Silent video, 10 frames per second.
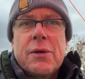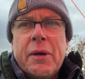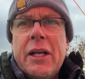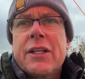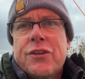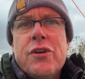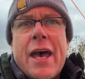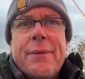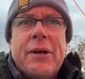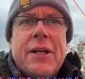And we're going to do
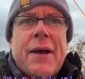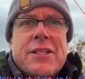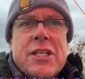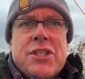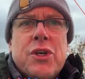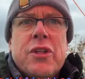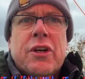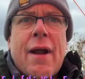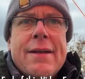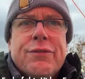that. We're going to actually do the great